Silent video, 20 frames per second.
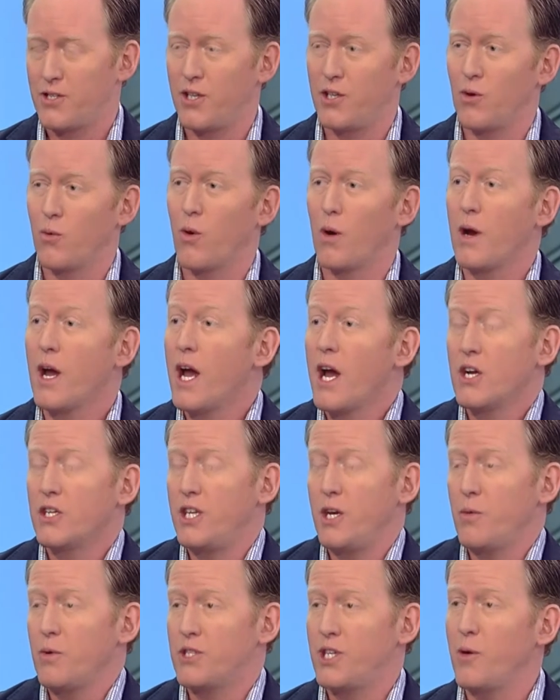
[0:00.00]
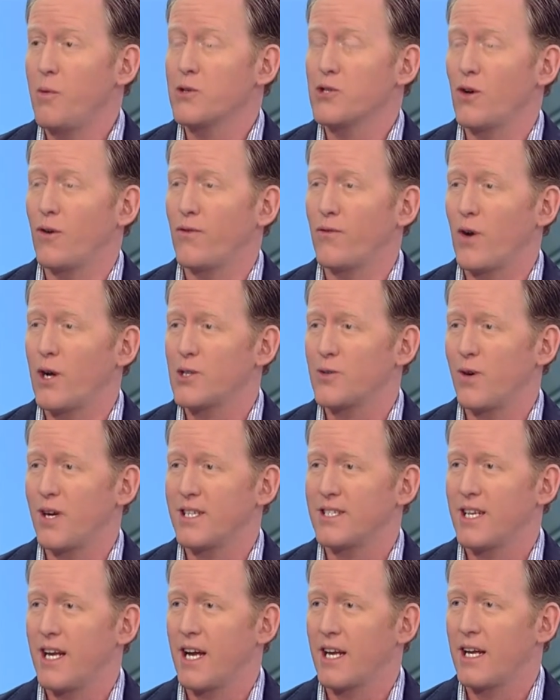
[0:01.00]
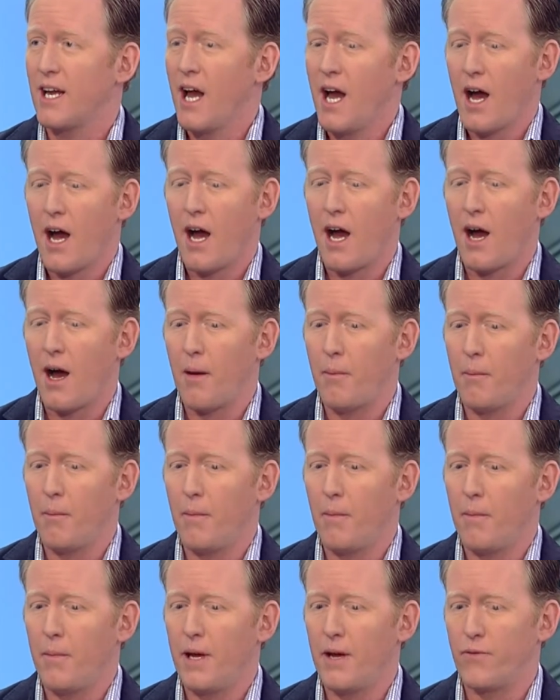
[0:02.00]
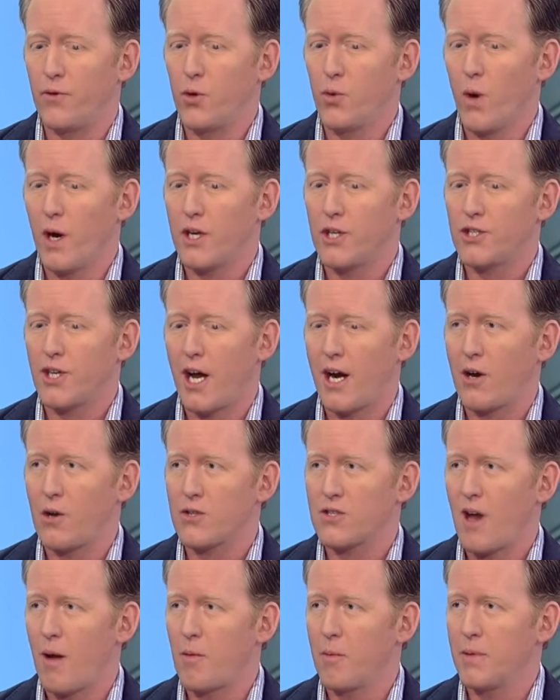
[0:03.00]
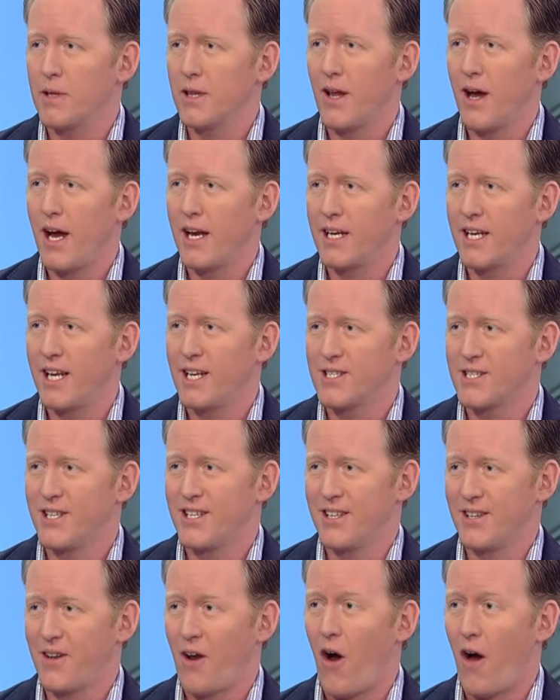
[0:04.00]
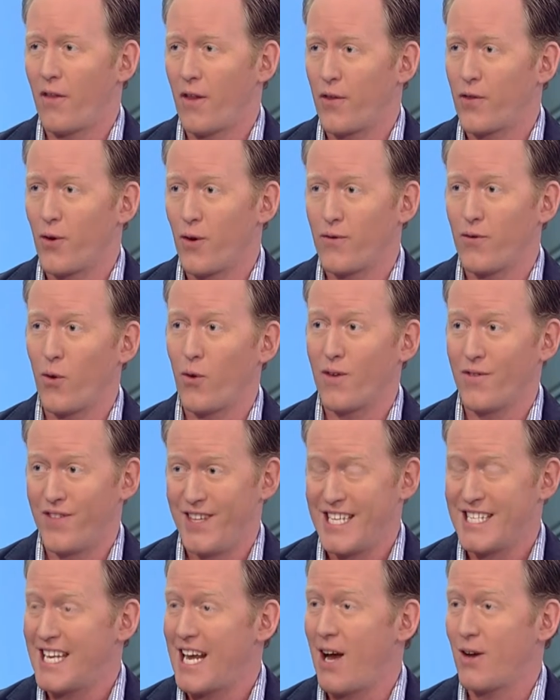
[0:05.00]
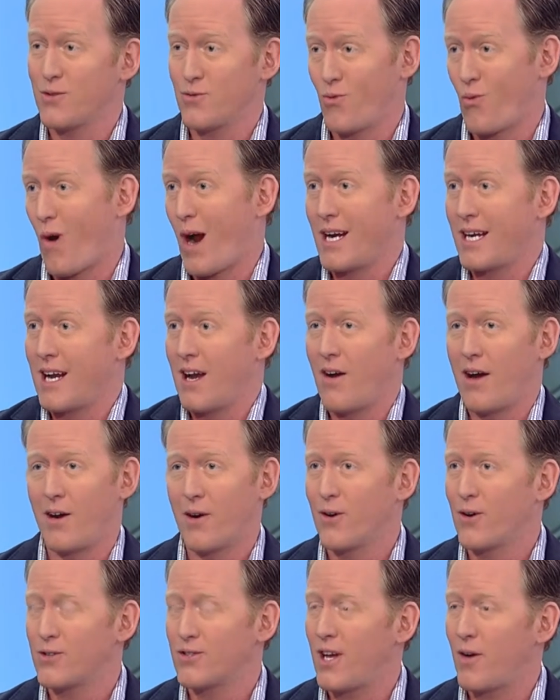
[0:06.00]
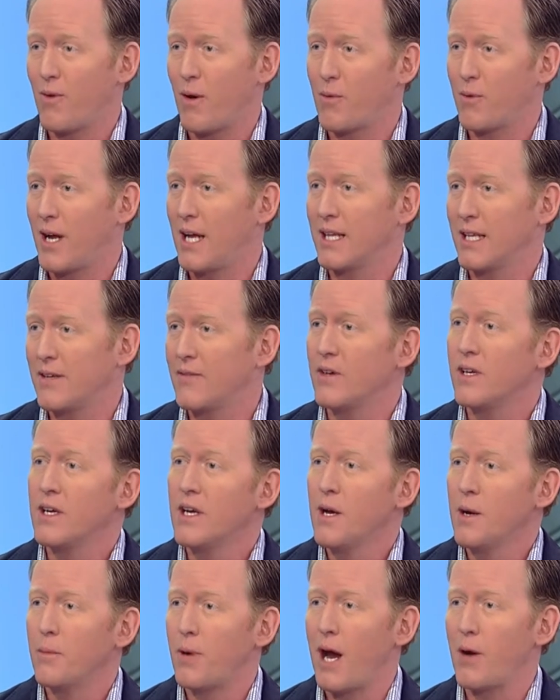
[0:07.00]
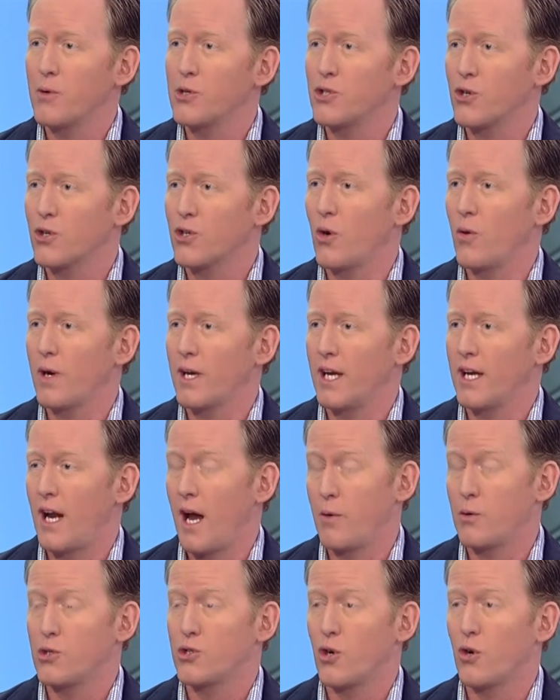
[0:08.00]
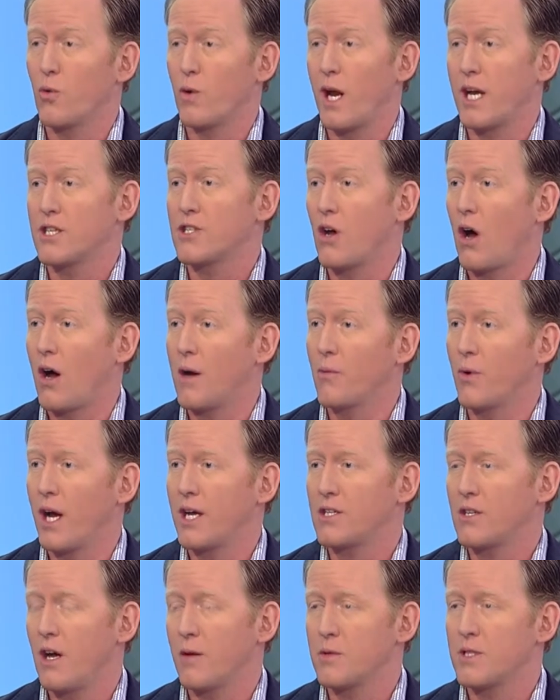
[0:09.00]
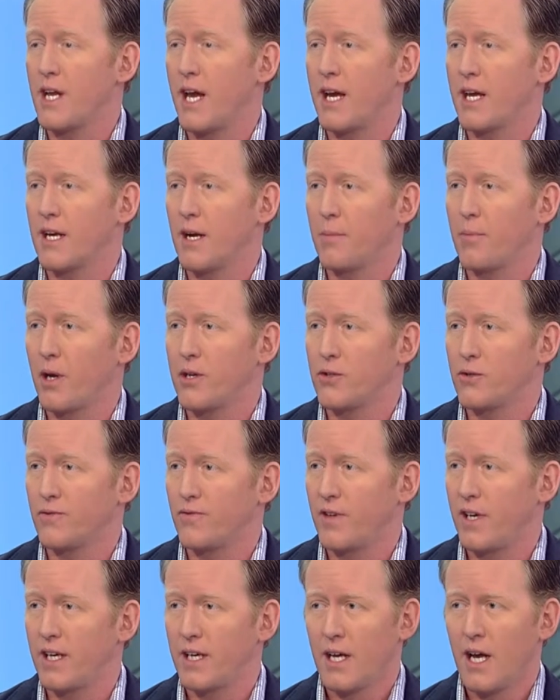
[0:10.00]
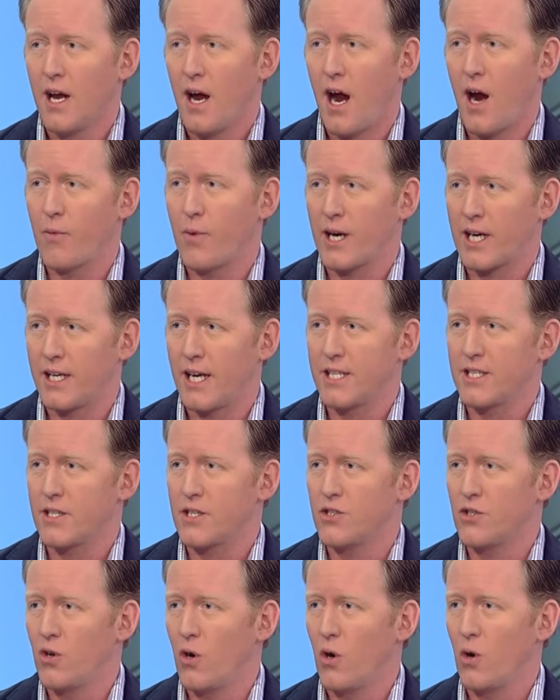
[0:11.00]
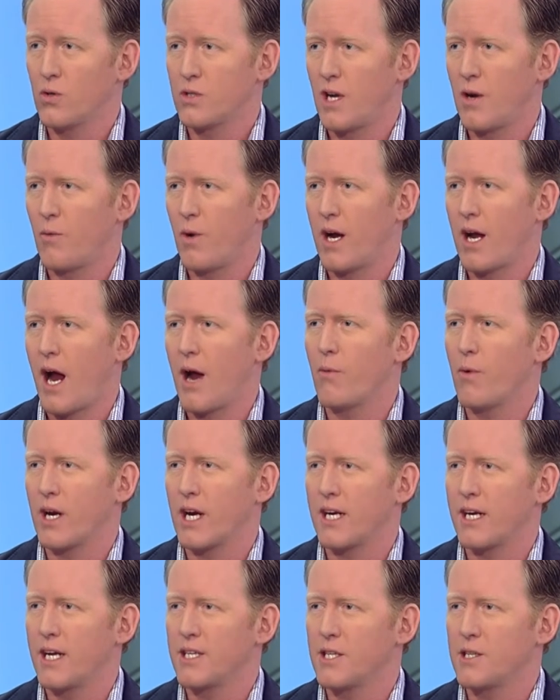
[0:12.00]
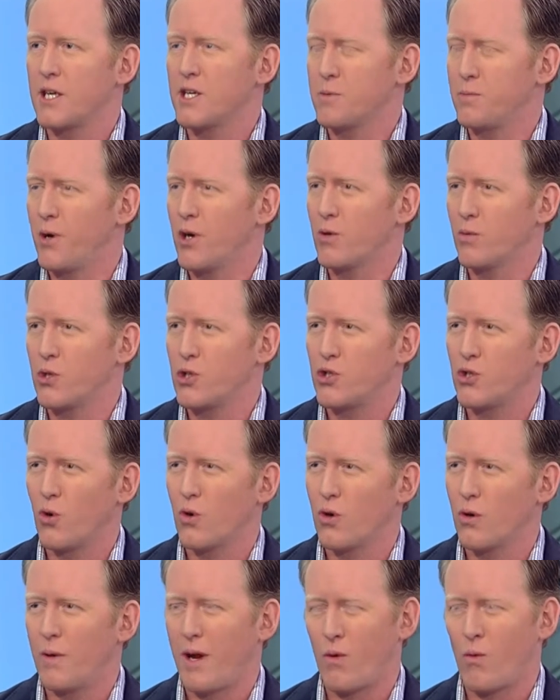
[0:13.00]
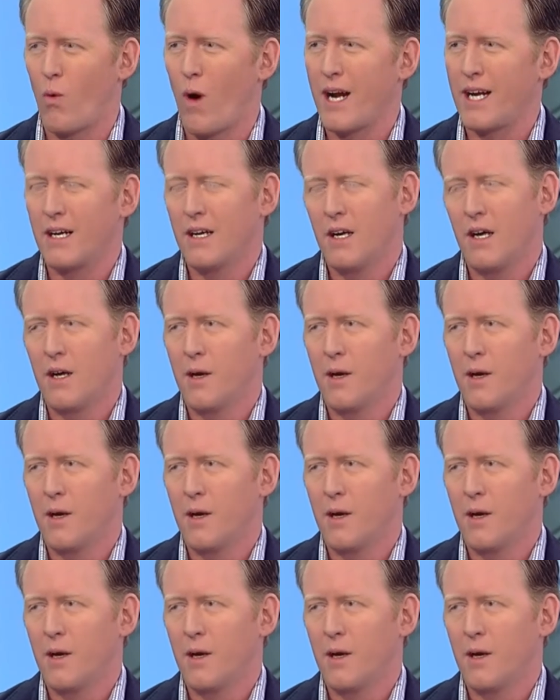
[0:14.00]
She knew where. She, she was so frustrated saying, um, if you want to shot at Osama bin Laden, he's in, on the third floor of this house right now. I don't understand why we're not leaving. But I was sure going in, I was sure when I saw him. When I saw him standing up on two feet, I recognized his nose. I, re I recognized his beard was shorter and white.